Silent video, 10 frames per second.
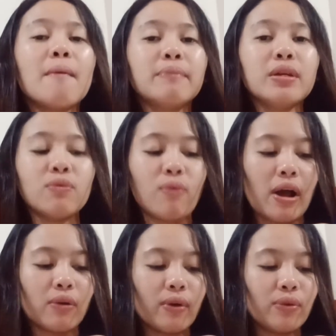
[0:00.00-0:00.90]

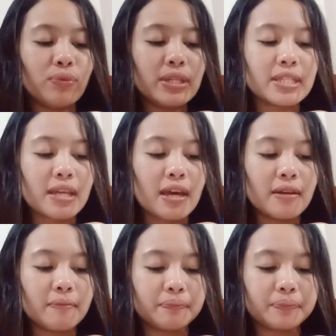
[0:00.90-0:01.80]
Meanwhile, when we
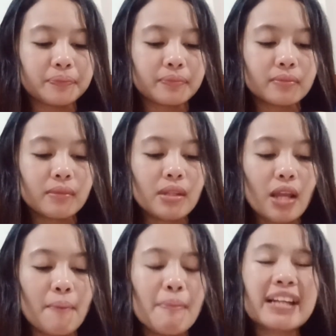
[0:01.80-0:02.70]
say
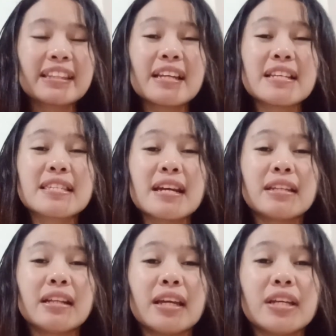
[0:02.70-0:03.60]

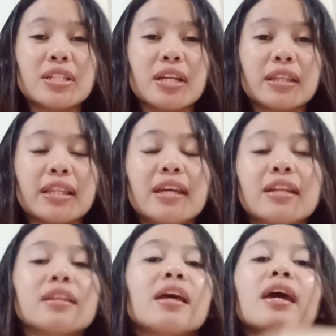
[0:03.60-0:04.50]
bactericidal agent,
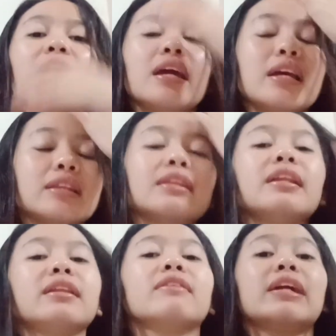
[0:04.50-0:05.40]
it
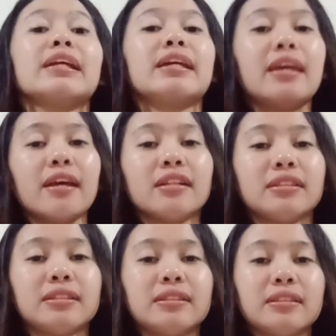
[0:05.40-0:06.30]
literally kills.